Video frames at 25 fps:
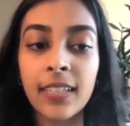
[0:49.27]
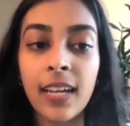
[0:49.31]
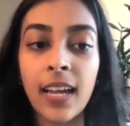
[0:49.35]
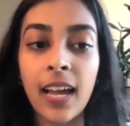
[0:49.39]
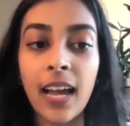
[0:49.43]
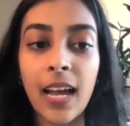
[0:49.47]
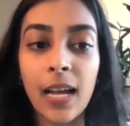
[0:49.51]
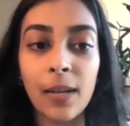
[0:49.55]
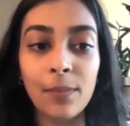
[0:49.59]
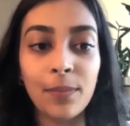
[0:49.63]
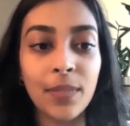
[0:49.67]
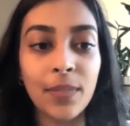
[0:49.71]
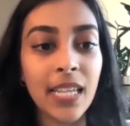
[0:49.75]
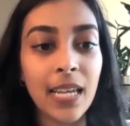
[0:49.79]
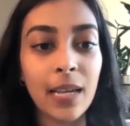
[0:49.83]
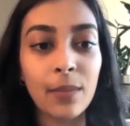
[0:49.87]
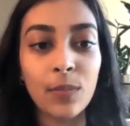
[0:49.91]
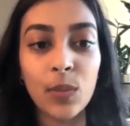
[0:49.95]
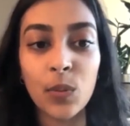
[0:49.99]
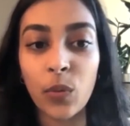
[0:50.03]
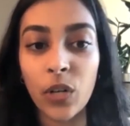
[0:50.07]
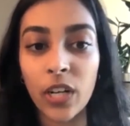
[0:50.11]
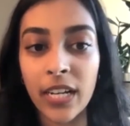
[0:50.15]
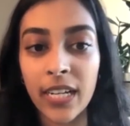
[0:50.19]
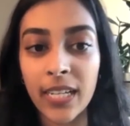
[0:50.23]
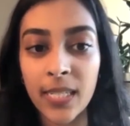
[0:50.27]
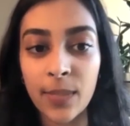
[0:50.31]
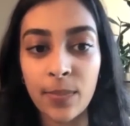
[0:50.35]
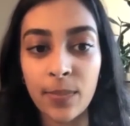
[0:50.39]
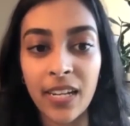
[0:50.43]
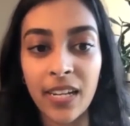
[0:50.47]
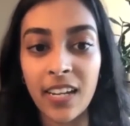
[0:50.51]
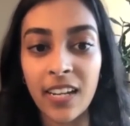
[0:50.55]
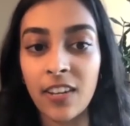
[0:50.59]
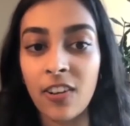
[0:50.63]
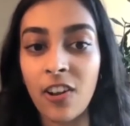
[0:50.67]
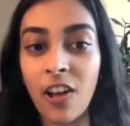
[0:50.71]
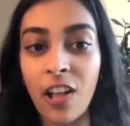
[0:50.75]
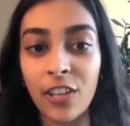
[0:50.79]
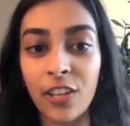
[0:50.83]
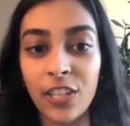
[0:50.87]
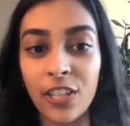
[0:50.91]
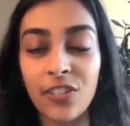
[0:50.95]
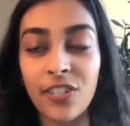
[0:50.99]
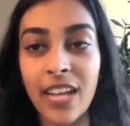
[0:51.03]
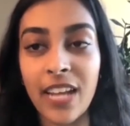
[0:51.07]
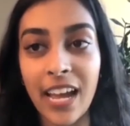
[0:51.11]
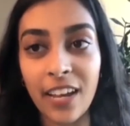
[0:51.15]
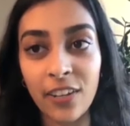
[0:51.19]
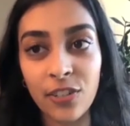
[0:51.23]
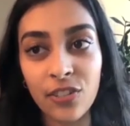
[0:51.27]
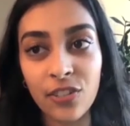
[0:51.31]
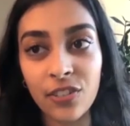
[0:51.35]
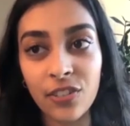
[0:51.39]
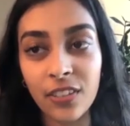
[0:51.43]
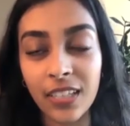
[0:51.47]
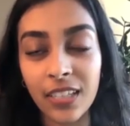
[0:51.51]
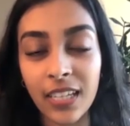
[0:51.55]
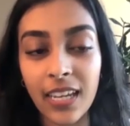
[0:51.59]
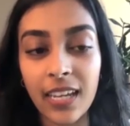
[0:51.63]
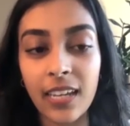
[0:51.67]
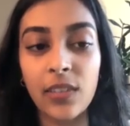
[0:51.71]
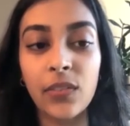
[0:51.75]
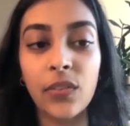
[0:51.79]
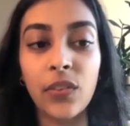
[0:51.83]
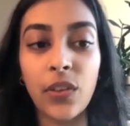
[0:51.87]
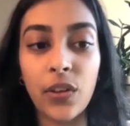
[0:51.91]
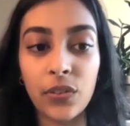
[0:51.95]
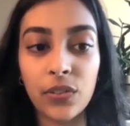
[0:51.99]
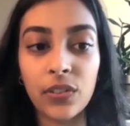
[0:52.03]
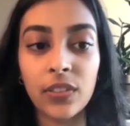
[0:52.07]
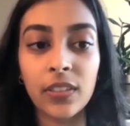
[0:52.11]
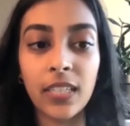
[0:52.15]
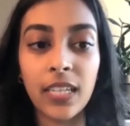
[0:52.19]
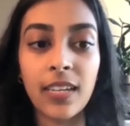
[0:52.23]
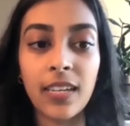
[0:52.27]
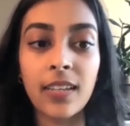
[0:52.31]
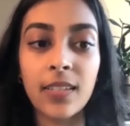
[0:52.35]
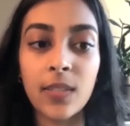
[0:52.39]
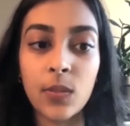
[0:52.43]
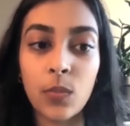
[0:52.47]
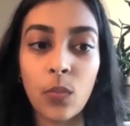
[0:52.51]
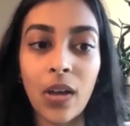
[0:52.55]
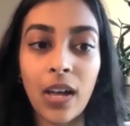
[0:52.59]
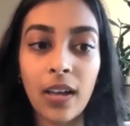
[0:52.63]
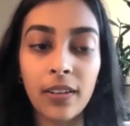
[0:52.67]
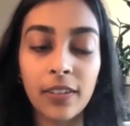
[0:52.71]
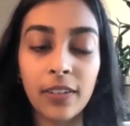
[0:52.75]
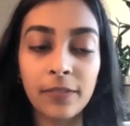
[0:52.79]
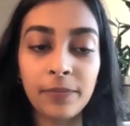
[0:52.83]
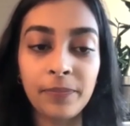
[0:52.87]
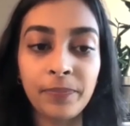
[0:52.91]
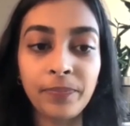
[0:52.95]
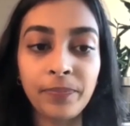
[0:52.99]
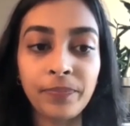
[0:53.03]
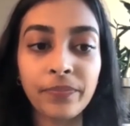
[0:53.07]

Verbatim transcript: Um, Sam's work has been acknowledged nationally and locally as well.